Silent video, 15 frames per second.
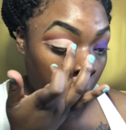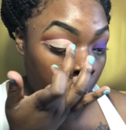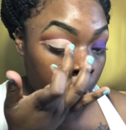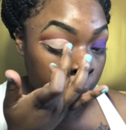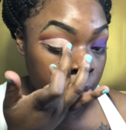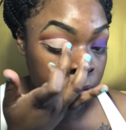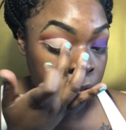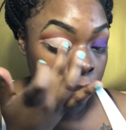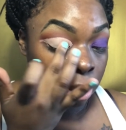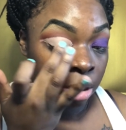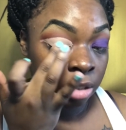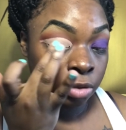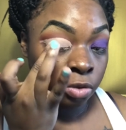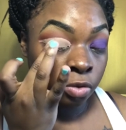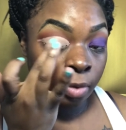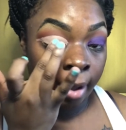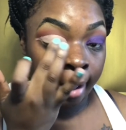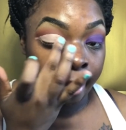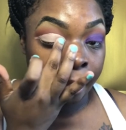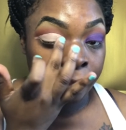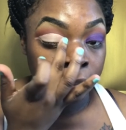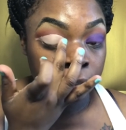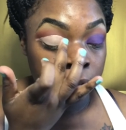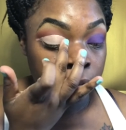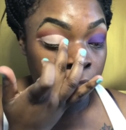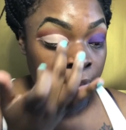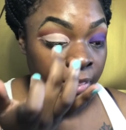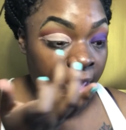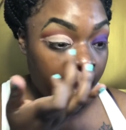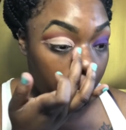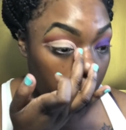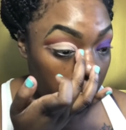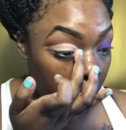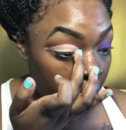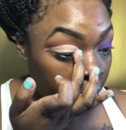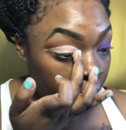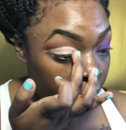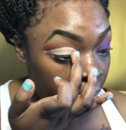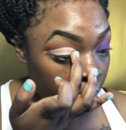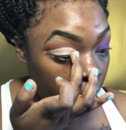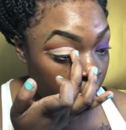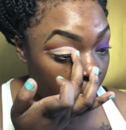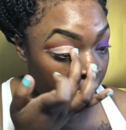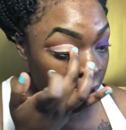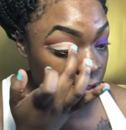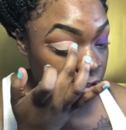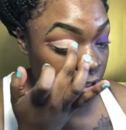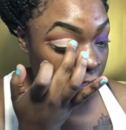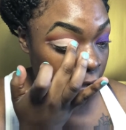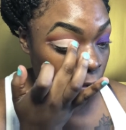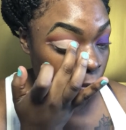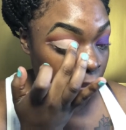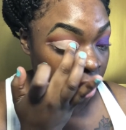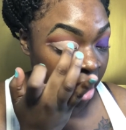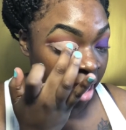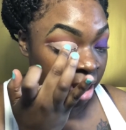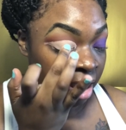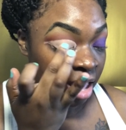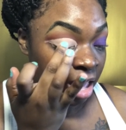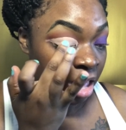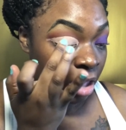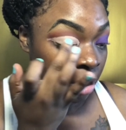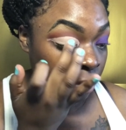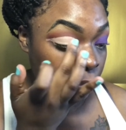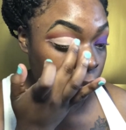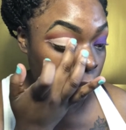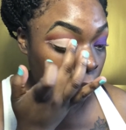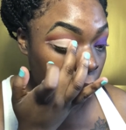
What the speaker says: until it dries, and that way the eyeshadow will adhere